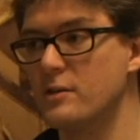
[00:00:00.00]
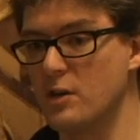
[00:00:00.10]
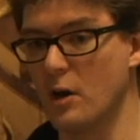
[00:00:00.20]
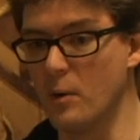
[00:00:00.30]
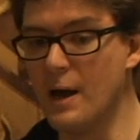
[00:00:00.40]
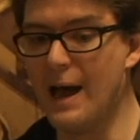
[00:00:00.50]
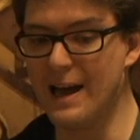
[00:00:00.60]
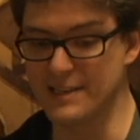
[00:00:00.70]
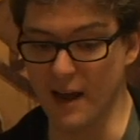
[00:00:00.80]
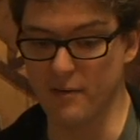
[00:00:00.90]
So
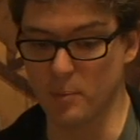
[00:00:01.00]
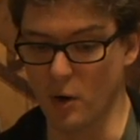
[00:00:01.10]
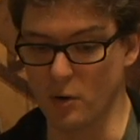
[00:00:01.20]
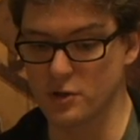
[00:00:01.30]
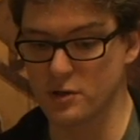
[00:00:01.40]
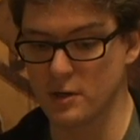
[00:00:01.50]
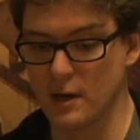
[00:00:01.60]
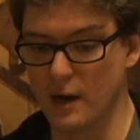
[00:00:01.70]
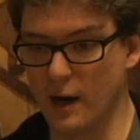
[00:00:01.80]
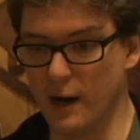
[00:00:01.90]
as I've approached
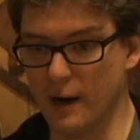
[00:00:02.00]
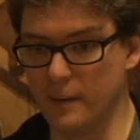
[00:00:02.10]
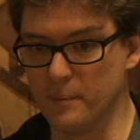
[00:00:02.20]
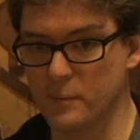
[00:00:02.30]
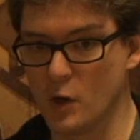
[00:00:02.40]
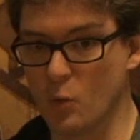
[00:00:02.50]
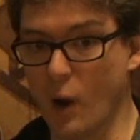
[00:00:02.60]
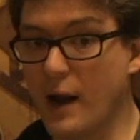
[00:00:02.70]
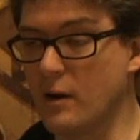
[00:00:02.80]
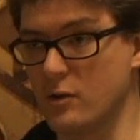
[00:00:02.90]

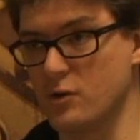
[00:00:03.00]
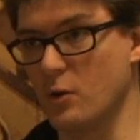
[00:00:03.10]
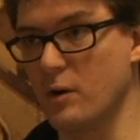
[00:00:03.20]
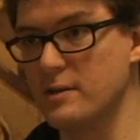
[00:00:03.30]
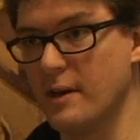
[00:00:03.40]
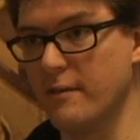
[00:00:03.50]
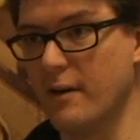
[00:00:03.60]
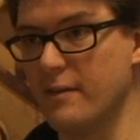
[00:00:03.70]
writing her stories,